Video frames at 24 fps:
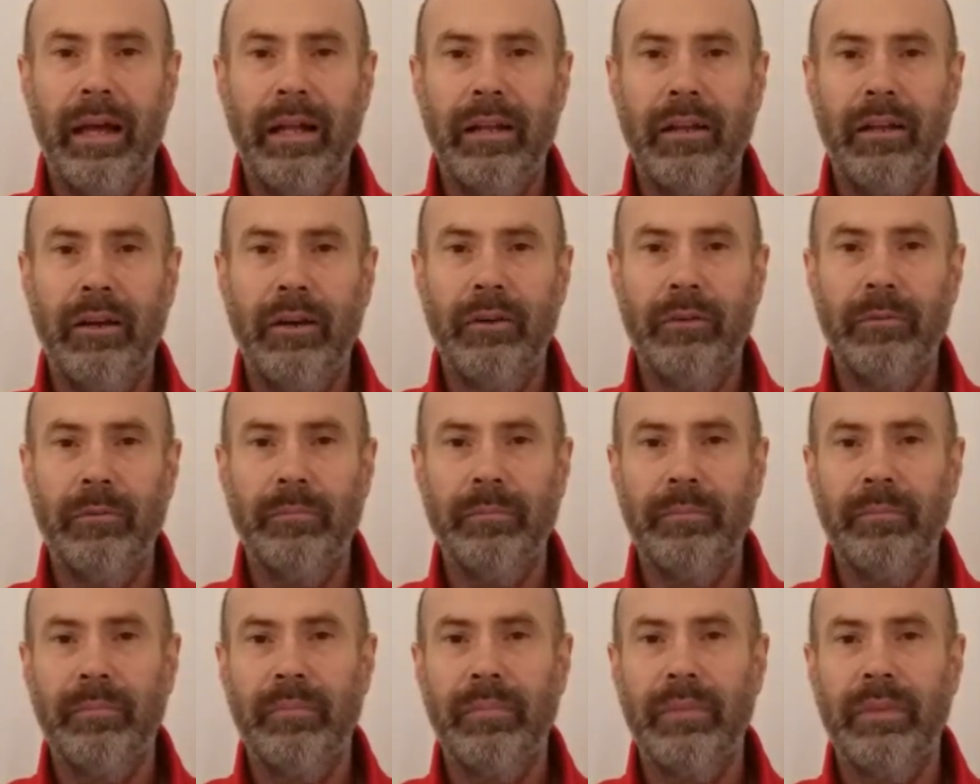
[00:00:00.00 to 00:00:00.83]
Hello,
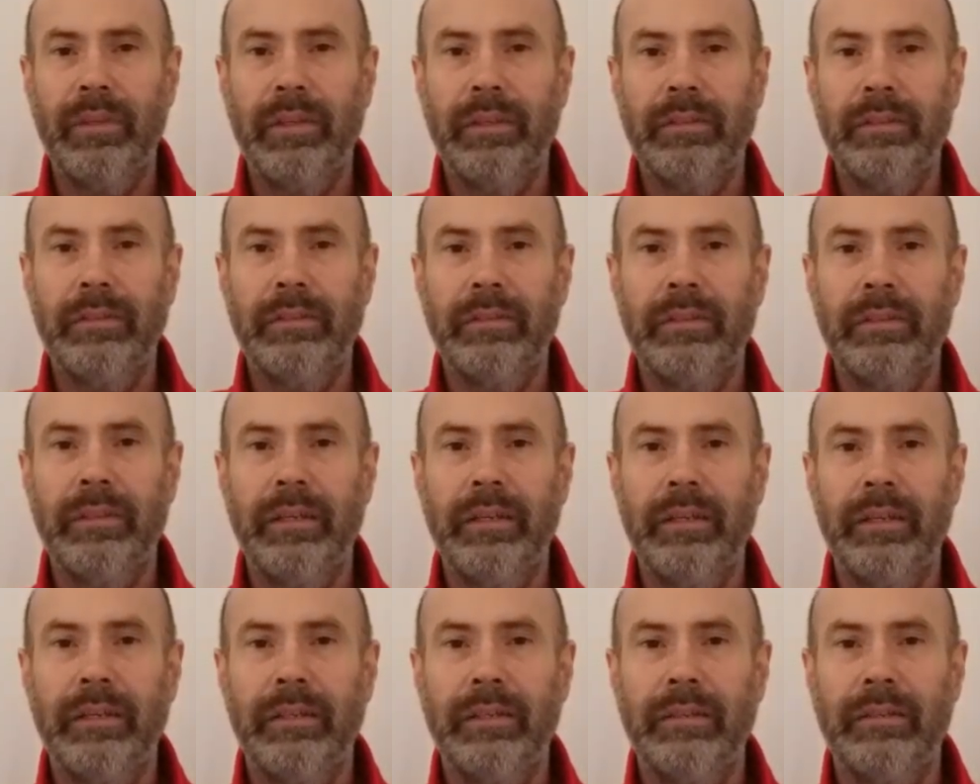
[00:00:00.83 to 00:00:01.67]
this
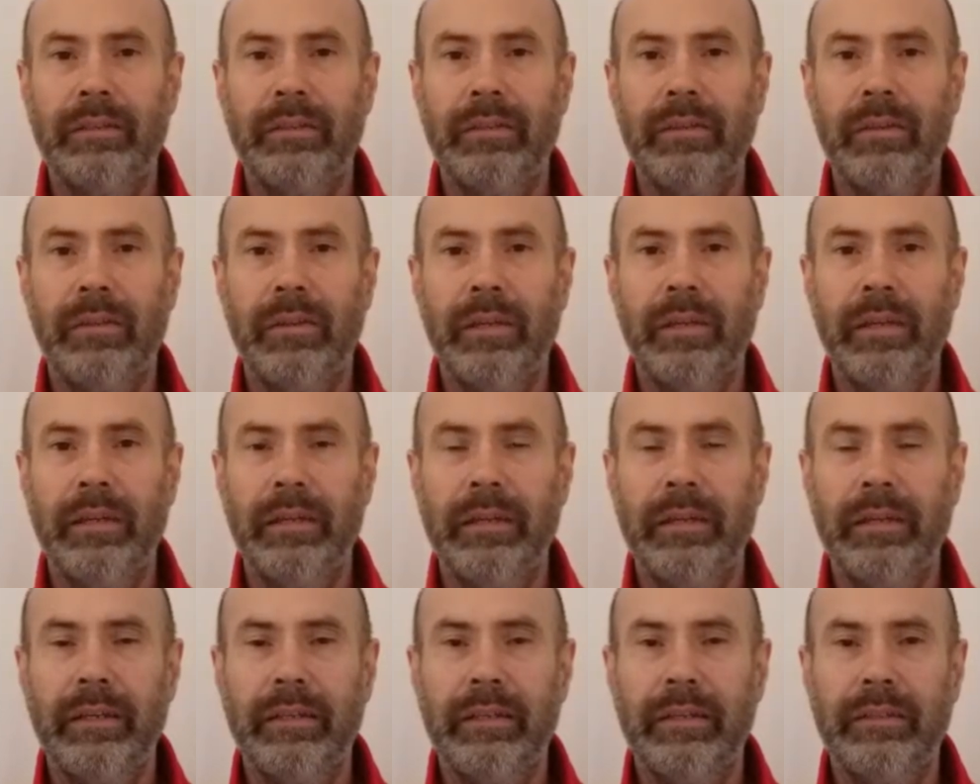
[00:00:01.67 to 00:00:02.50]
is
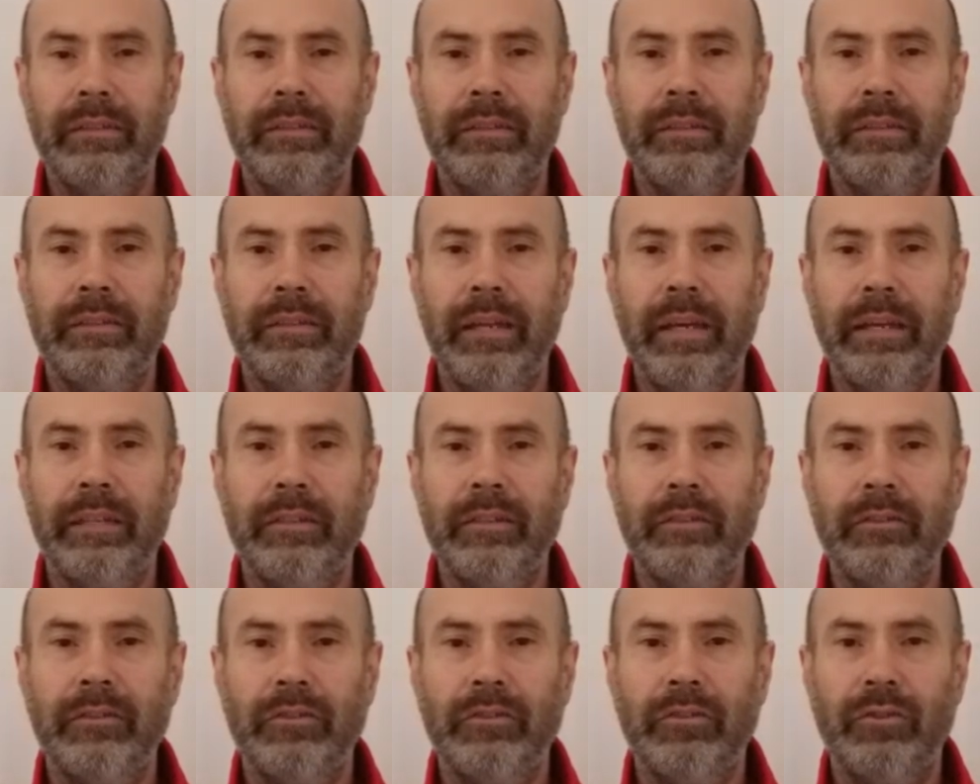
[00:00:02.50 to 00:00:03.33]
the
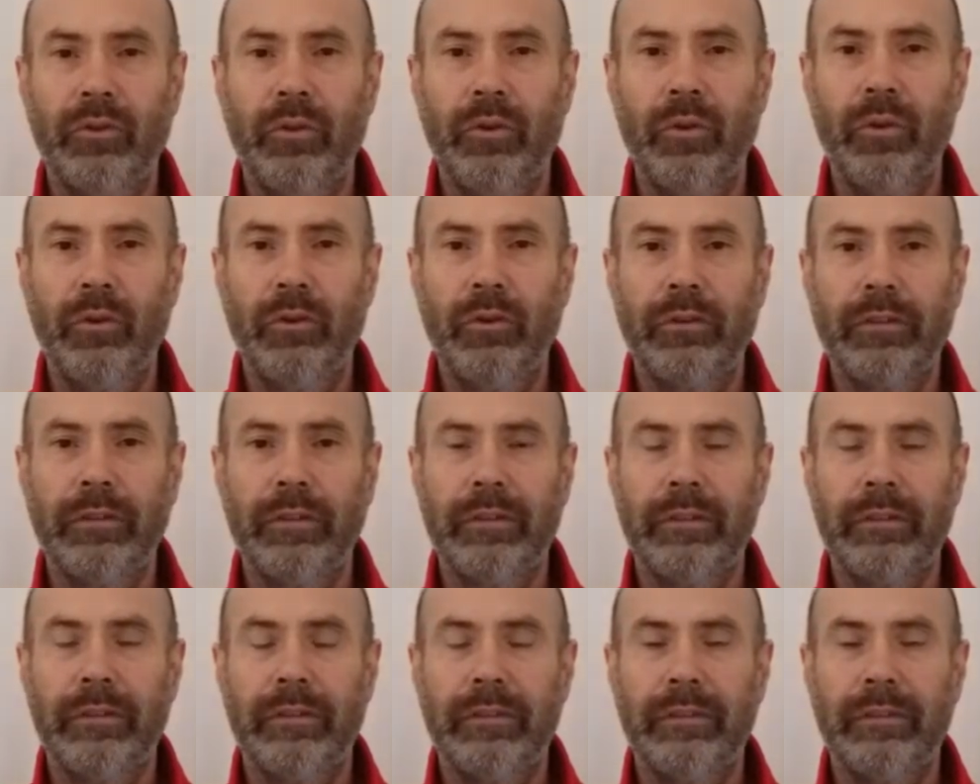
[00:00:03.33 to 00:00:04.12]
second talk